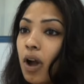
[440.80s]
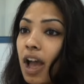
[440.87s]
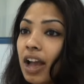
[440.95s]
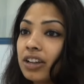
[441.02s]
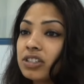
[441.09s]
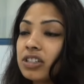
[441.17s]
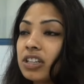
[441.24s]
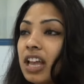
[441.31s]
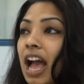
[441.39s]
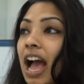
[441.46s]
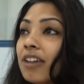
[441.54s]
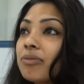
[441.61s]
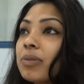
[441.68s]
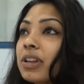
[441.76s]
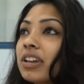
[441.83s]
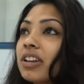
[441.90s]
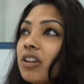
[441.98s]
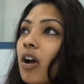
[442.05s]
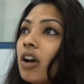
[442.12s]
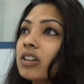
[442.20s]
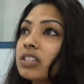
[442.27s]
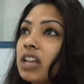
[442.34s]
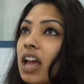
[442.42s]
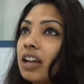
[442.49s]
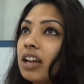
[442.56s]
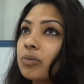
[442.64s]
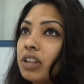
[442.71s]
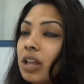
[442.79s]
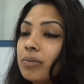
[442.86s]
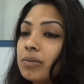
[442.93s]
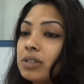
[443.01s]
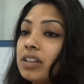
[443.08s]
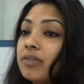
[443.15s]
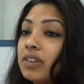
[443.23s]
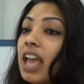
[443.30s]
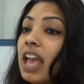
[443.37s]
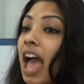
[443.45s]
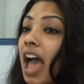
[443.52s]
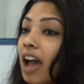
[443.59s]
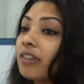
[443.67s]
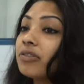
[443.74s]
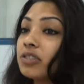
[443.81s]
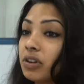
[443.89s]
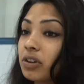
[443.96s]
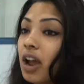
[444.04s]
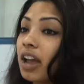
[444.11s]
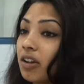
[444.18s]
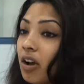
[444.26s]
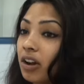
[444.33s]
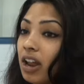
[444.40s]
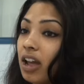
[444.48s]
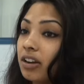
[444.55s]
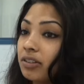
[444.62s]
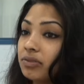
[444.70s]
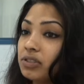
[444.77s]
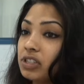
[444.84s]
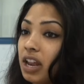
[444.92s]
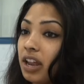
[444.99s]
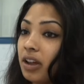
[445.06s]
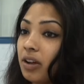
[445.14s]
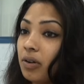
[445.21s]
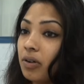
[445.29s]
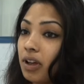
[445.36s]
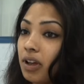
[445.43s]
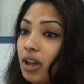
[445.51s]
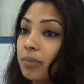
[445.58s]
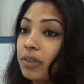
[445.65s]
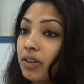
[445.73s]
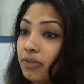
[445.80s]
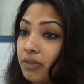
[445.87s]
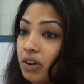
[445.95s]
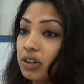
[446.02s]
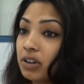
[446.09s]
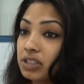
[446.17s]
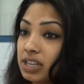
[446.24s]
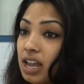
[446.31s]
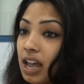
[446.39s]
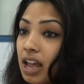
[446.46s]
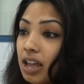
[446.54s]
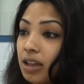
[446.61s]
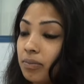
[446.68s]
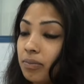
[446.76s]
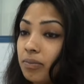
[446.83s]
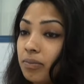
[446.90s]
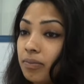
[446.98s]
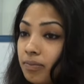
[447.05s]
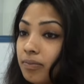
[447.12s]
Well, actually, I've been in contact with MTV after I got out of jail the first time.